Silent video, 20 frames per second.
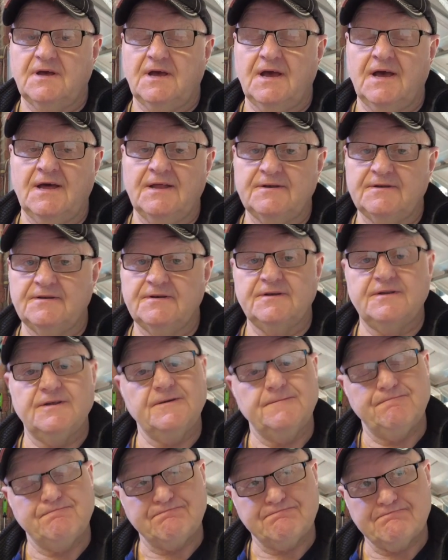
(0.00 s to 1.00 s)
and
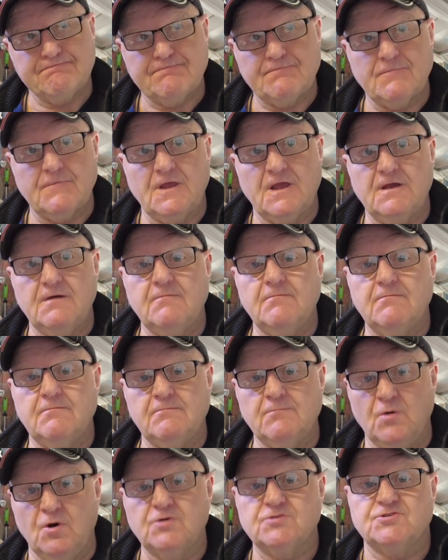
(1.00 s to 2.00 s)

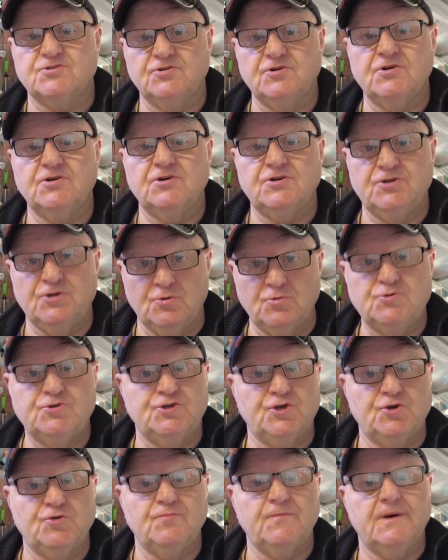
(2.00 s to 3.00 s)
more so
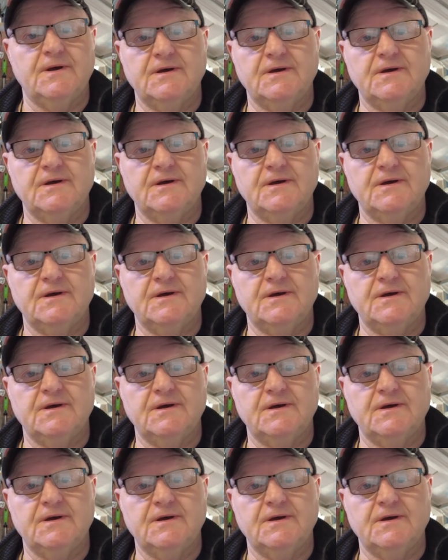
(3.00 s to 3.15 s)
YouTube,